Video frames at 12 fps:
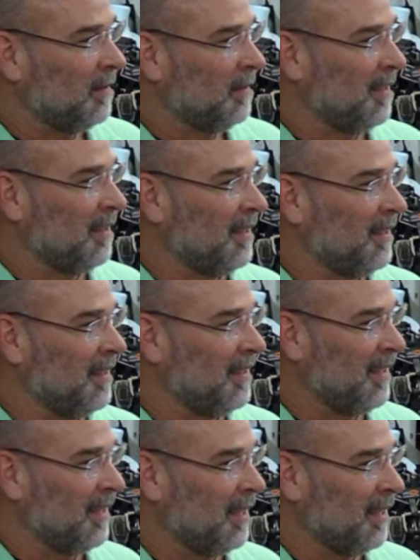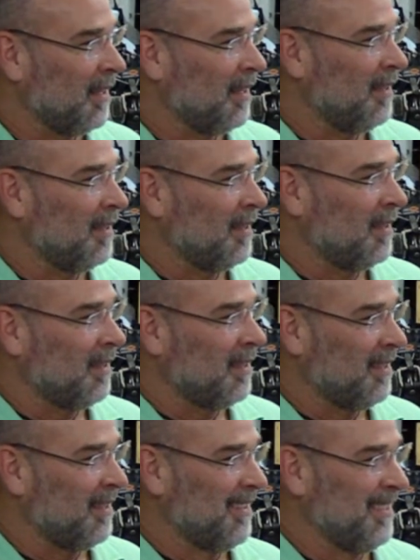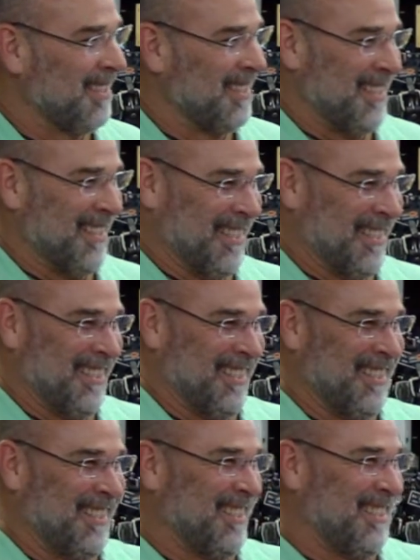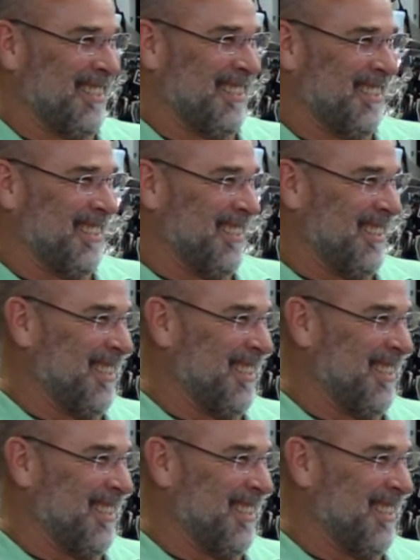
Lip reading: The person shown says nothing.